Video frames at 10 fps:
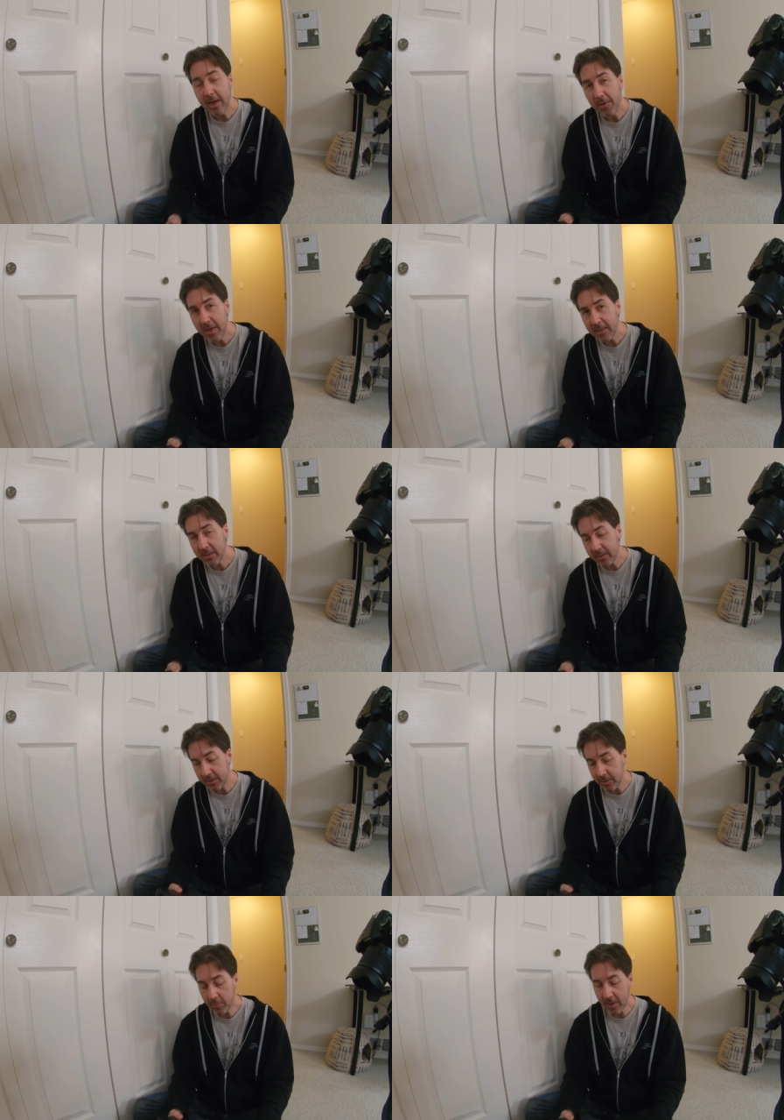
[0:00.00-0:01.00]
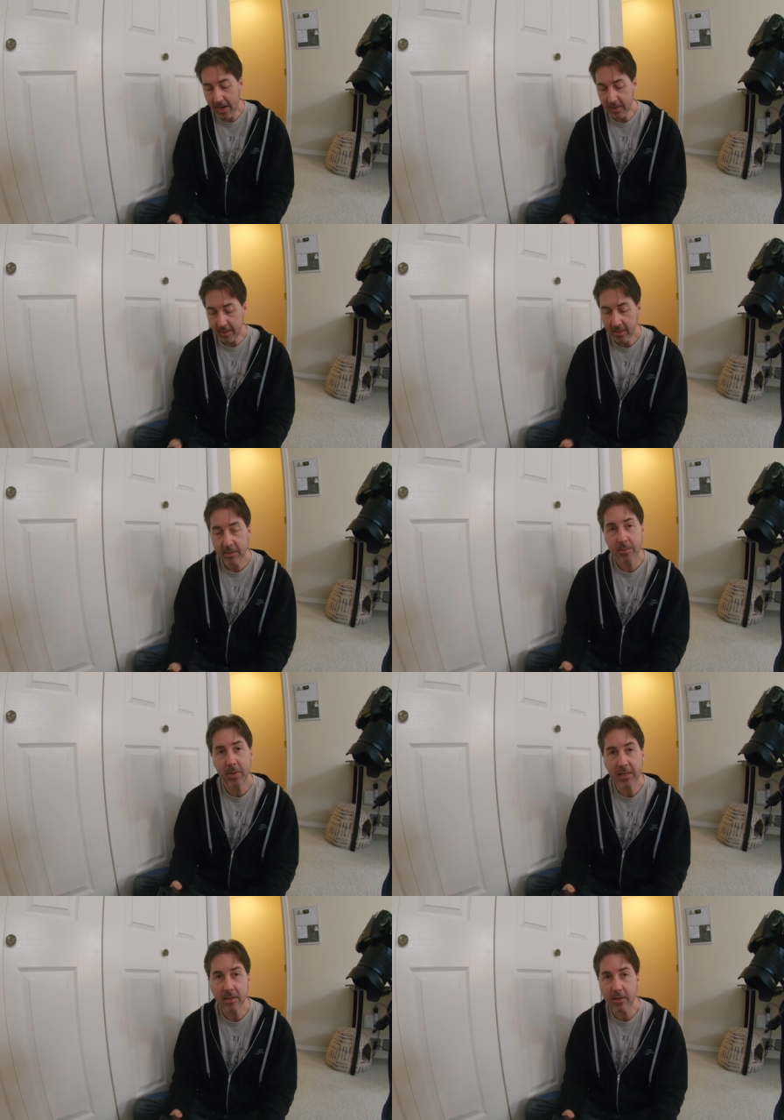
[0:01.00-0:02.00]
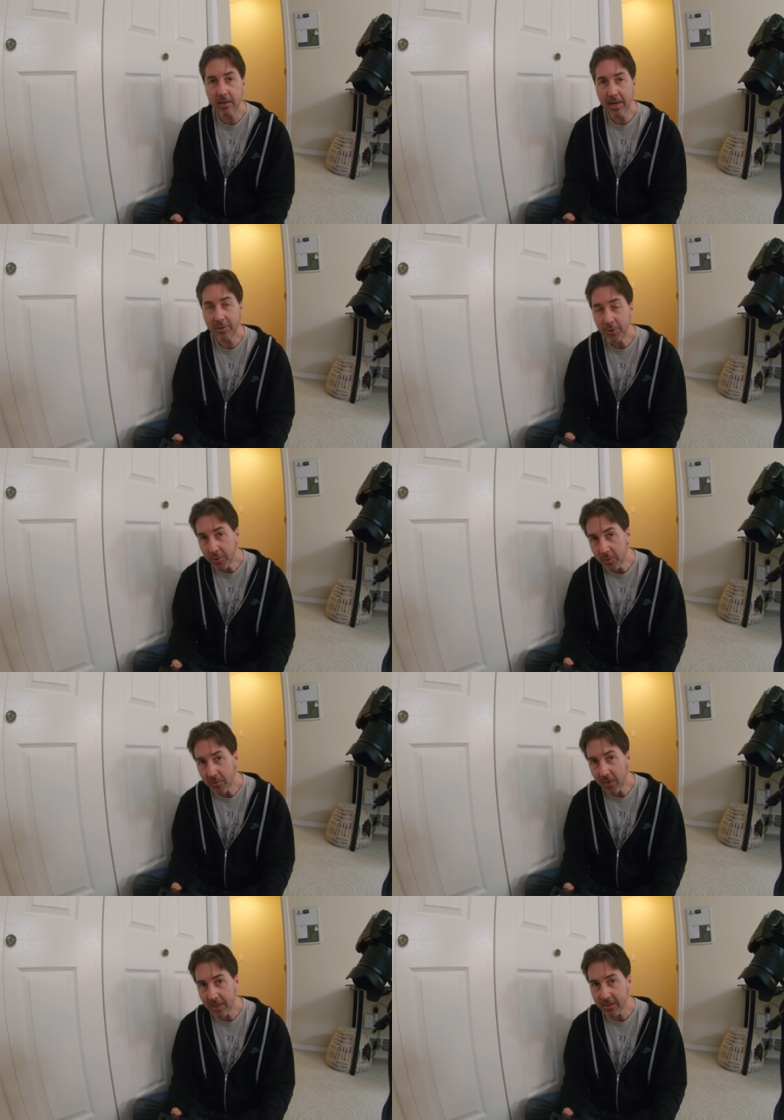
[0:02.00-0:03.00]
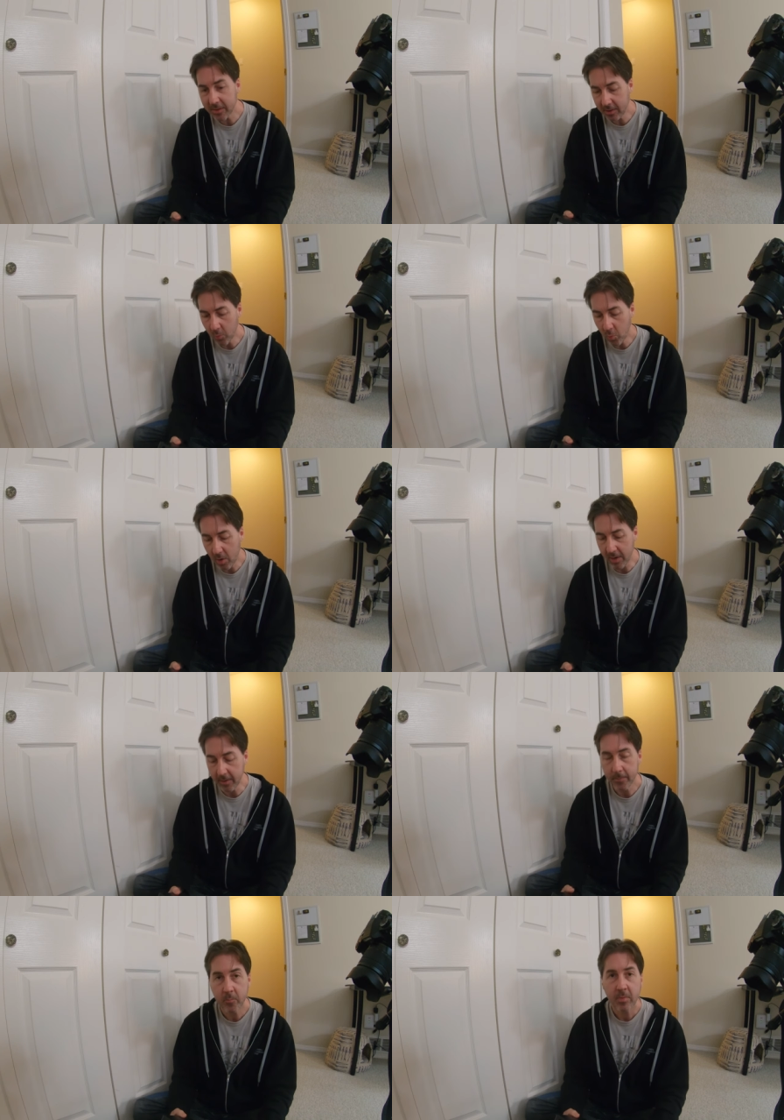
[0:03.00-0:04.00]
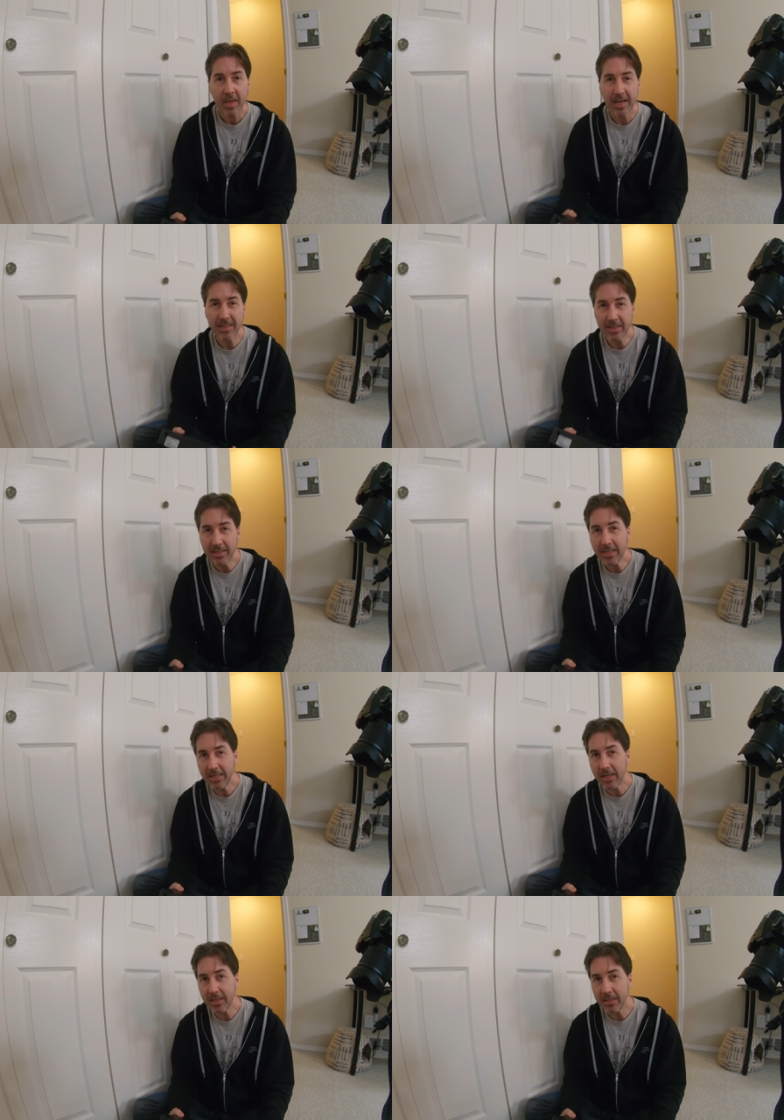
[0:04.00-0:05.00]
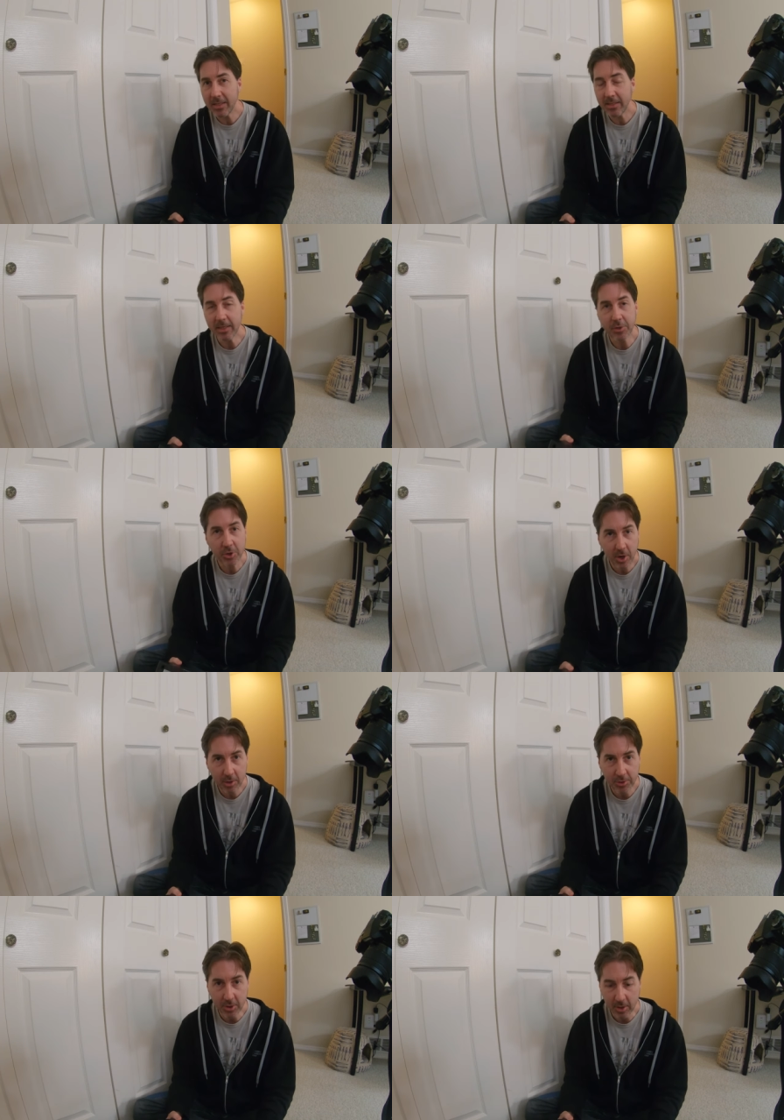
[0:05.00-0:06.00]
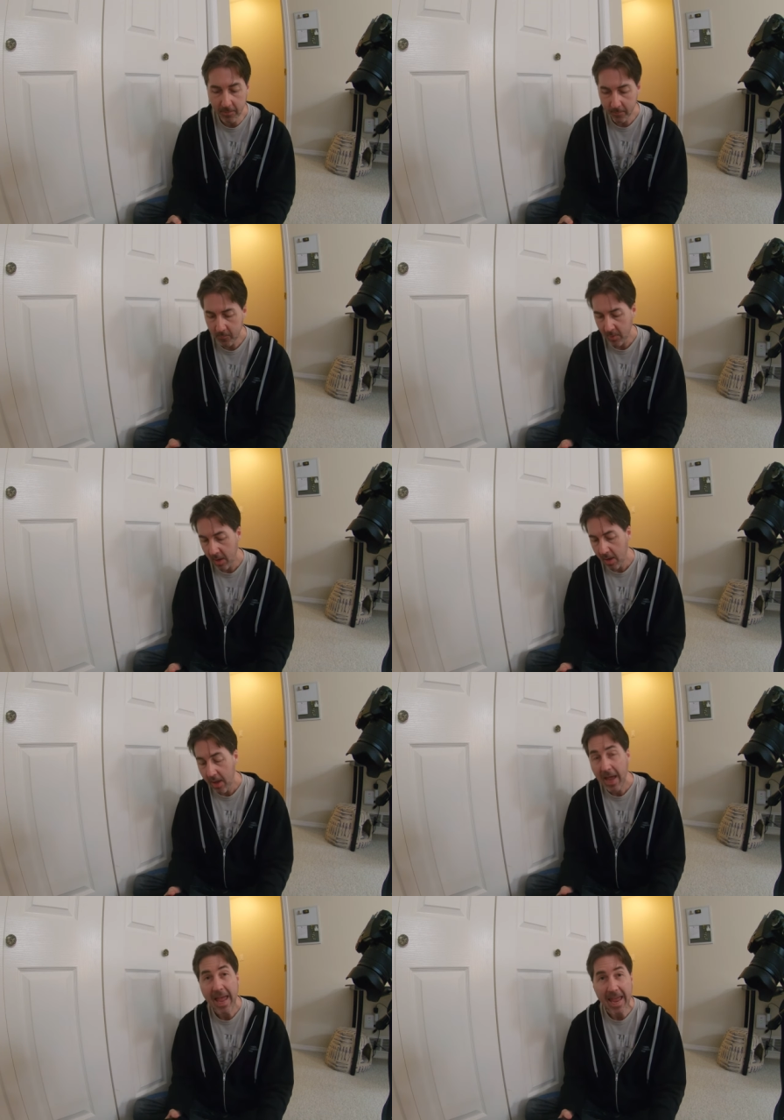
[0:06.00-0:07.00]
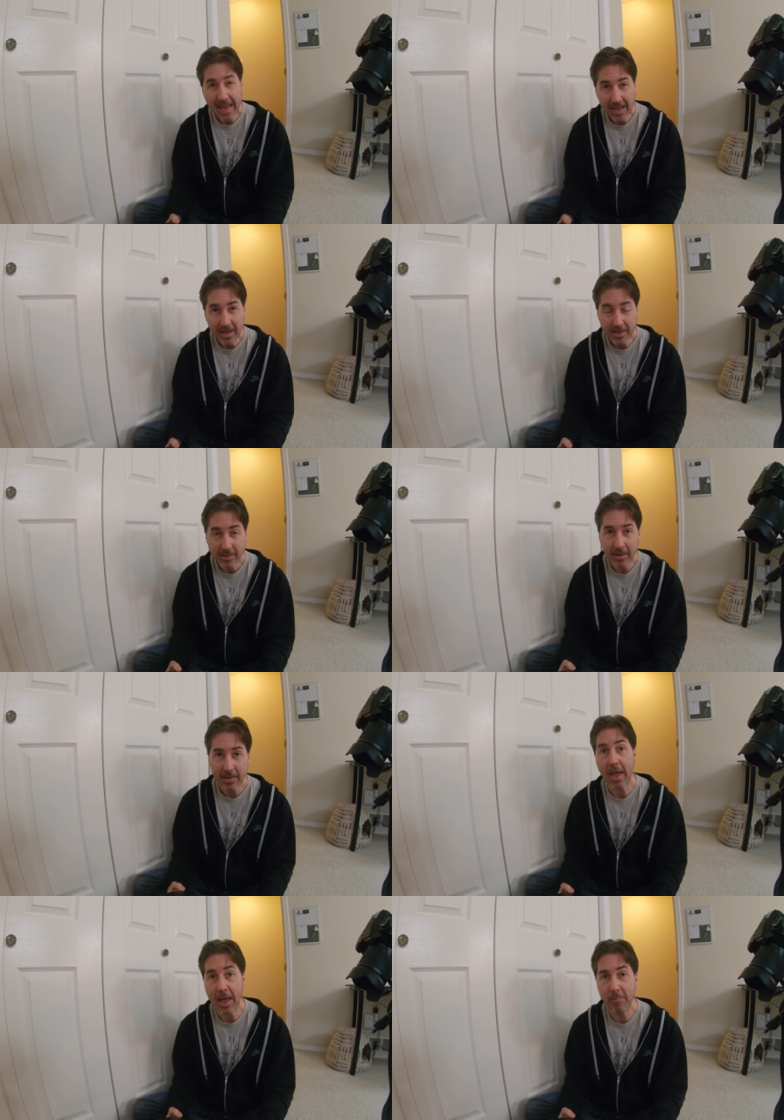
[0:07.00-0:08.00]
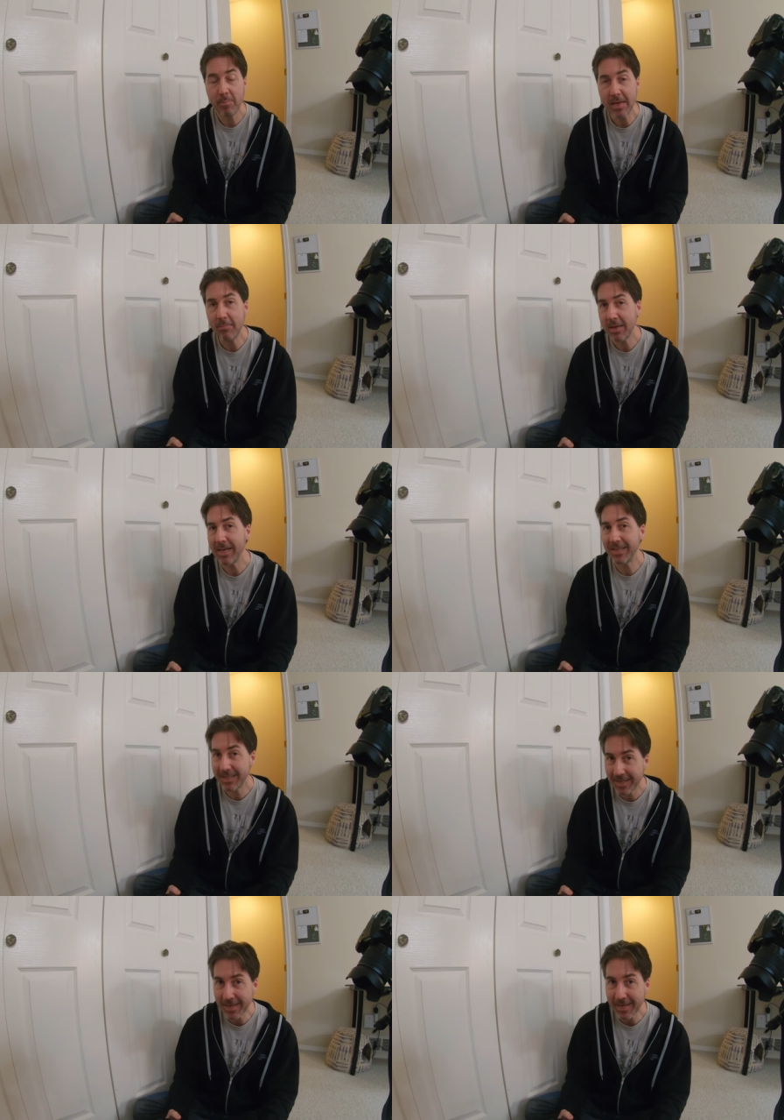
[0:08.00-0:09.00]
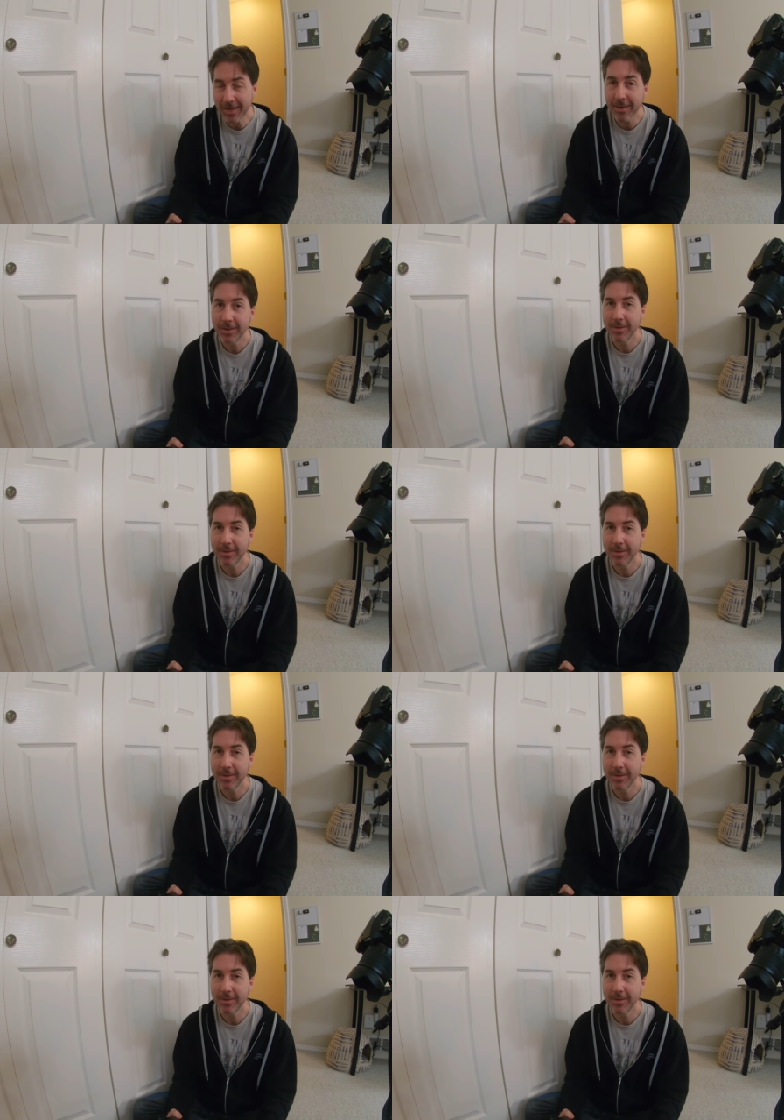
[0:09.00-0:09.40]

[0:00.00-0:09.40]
Now this is super handy because it's basically like two devices in one. It's a DC to DC charger and an MPPT